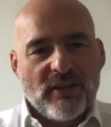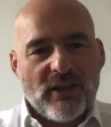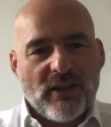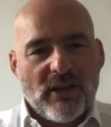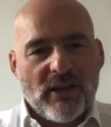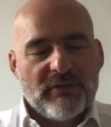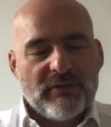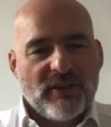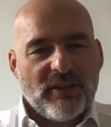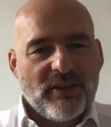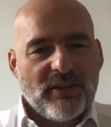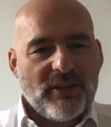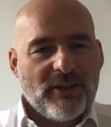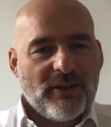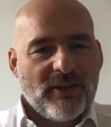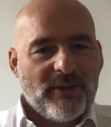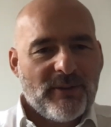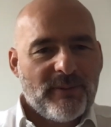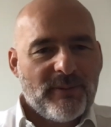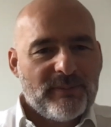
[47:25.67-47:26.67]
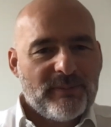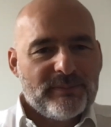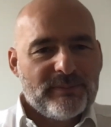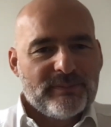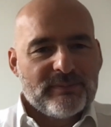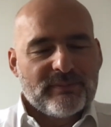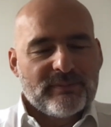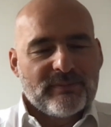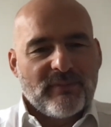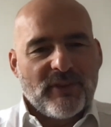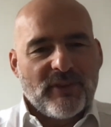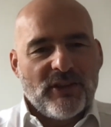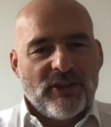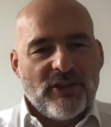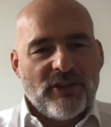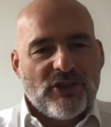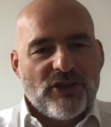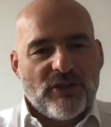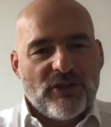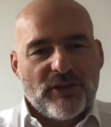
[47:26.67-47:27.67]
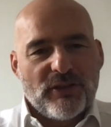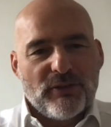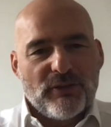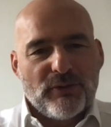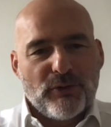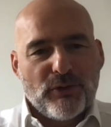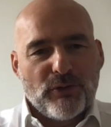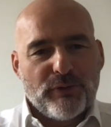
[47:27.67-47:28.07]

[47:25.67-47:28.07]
after initiative